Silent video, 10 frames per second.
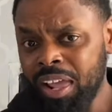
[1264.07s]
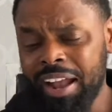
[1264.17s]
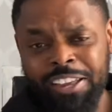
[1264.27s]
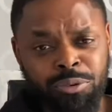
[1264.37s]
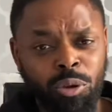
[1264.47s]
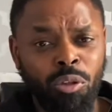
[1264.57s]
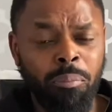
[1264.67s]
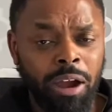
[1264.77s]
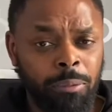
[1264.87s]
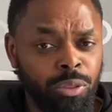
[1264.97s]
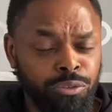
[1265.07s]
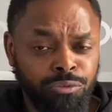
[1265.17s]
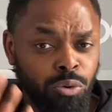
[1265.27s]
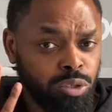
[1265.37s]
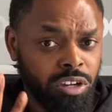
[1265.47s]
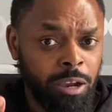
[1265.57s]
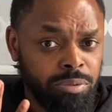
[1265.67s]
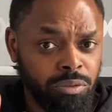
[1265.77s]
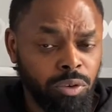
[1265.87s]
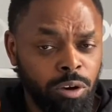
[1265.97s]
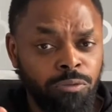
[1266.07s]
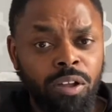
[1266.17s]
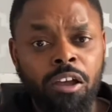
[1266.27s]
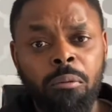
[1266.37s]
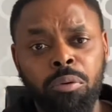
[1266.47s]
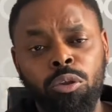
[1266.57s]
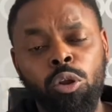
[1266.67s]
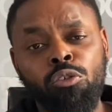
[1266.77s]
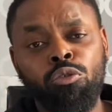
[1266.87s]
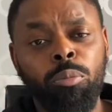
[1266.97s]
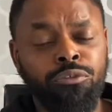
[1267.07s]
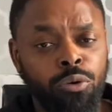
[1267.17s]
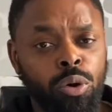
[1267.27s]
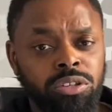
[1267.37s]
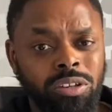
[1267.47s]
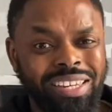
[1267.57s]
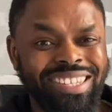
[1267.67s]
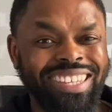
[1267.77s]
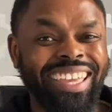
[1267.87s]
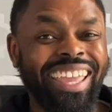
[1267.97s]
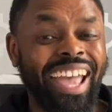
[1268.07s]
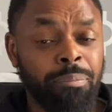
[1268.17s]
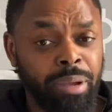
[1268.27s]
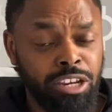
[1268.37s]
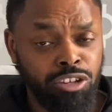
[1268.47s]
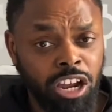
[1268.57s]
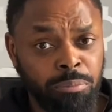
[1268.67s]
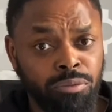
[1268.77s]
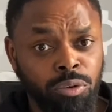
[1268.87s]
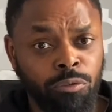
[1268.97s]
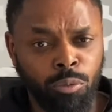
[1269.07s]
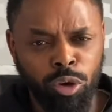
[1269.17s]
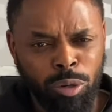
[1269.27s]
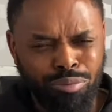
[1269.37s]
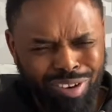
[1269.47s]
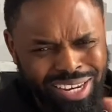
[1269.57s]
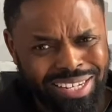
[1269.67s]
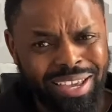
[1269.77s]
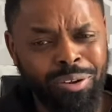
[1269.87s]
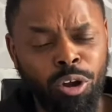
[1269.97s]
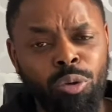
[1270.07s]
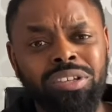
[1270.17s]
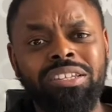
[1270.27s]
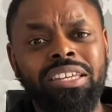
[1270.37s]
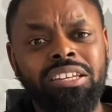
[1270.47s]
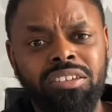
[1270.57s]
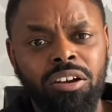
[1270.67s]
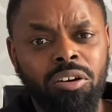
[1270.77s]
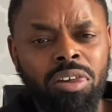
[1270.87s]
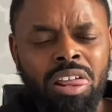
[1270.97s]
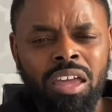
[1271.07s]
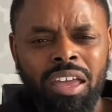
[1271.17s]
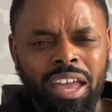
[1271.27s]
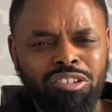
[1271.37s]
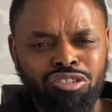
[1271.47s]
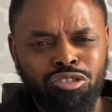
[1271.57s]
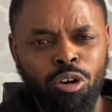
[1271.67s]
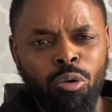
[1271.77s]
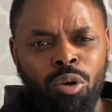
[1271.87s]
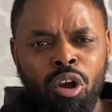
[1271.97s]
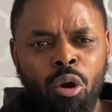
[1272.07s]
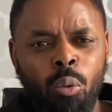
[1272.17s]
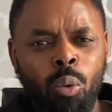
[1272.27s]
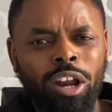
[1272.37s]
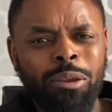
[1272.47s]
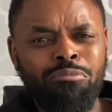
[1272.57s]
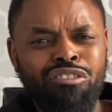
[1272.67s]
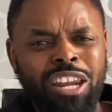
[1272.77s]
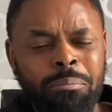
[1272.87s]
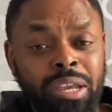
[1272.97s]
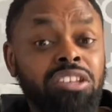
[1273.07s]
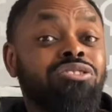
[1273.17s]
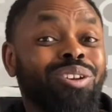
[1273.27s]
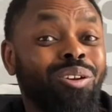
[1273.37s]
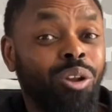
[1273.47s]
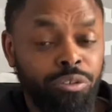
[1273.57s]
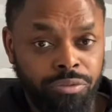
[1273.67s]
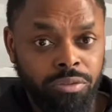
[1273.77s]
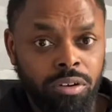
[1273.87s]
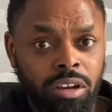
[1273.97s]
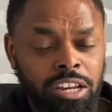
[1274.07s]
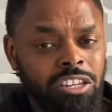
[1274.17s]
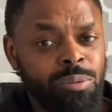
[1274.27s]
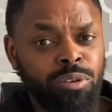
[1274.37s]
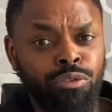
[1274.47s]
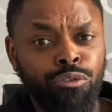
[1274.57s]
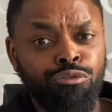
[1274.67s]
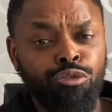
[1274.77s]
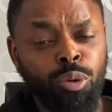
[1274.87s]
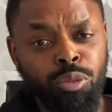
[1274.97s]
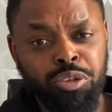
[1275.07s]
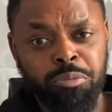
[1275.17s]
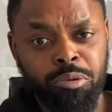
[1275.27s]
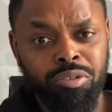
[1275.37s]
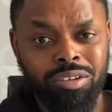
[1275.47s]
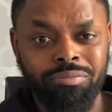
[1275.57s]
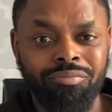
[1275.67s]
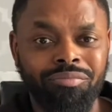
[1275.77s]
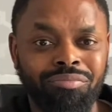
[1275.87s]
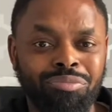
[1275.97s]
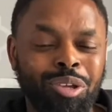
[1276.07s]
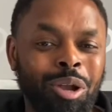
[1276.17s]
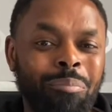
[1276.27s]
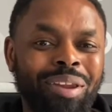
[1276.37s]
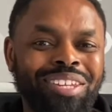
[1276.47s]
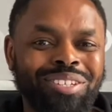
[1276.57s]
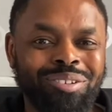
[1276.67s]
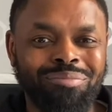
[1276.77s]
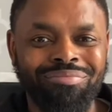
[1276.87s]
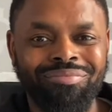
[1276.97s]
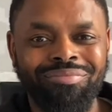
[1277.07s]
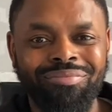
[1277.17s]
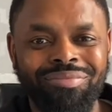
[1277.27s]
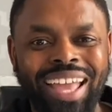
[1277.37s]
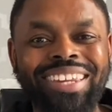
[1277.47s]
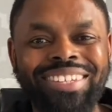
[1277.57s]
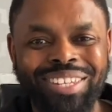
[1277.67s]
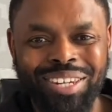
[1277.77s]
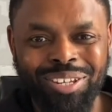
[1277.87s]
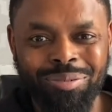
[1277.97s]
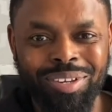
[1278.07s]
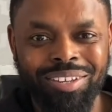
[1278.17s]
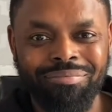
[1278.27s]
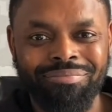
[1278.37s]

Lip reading: As we know in the Bible, there's 4 types of love, but the love we'll be focused on is the agape type of love. And we're going to break it down and go into detail and show what it really means to love in terms of the fruit of the Spirit. God bless you and see you next week.